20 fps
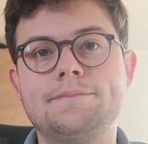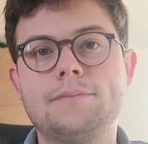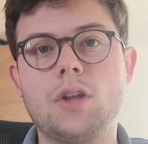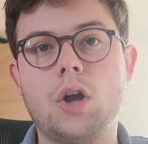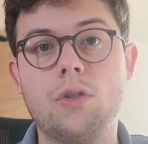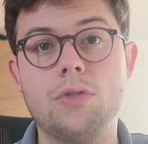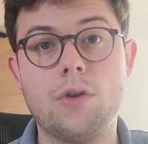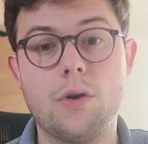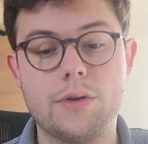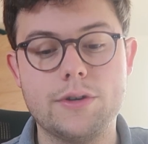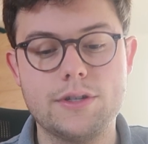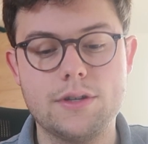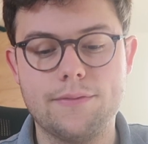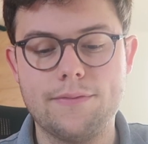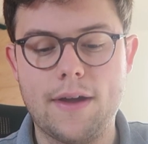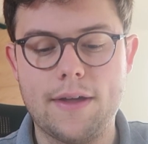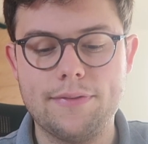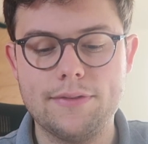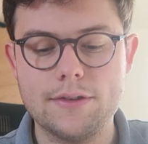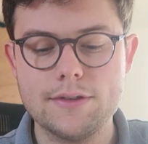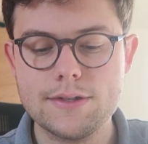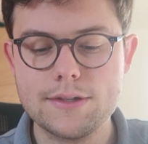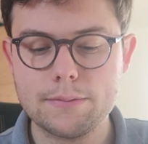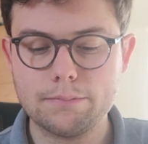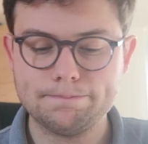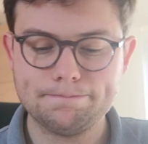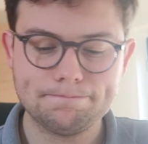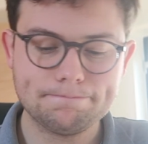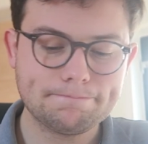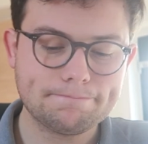Norwich defenders.
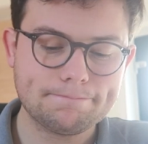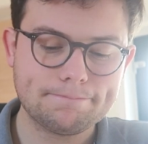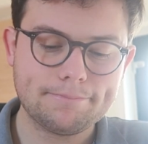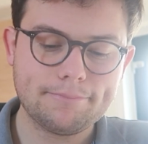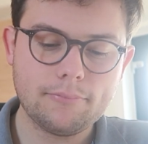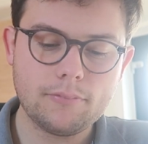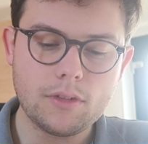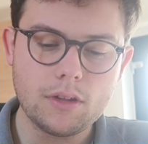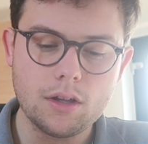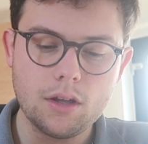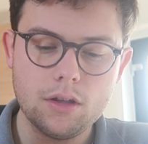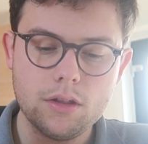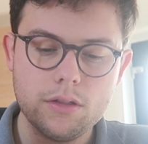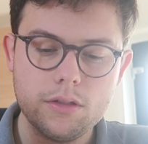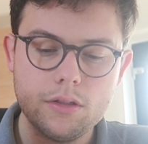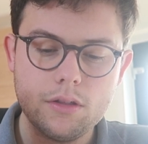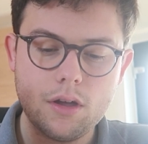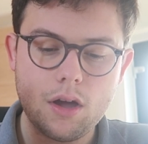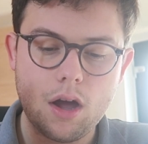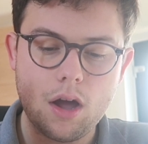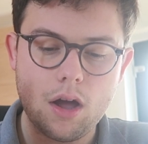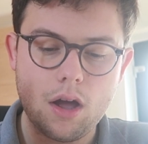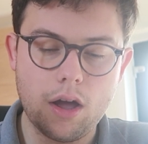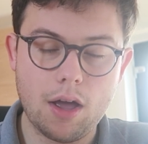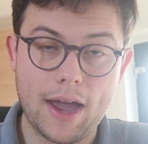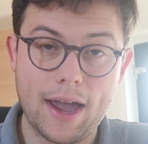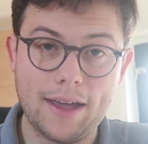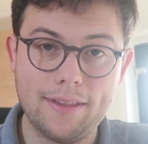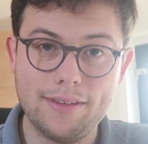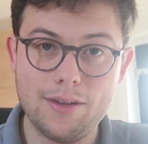A
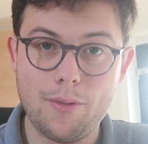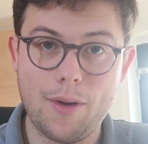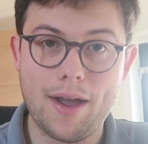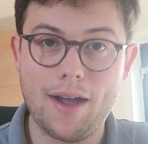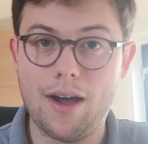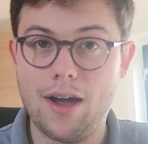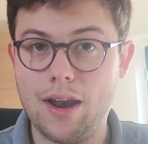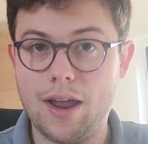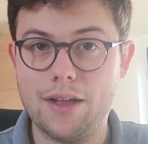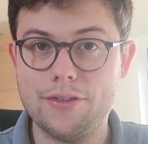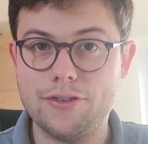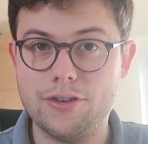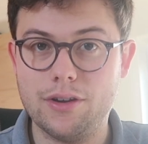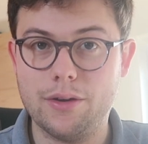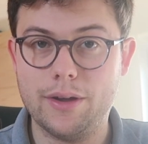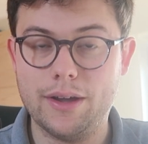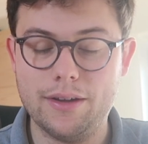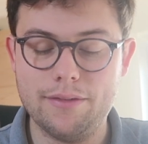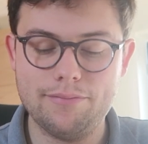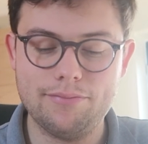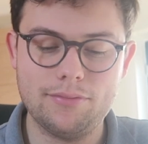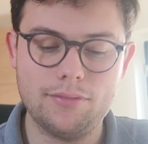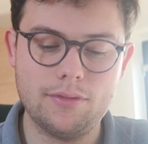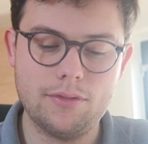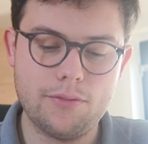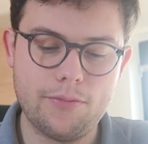handy way I like to do it,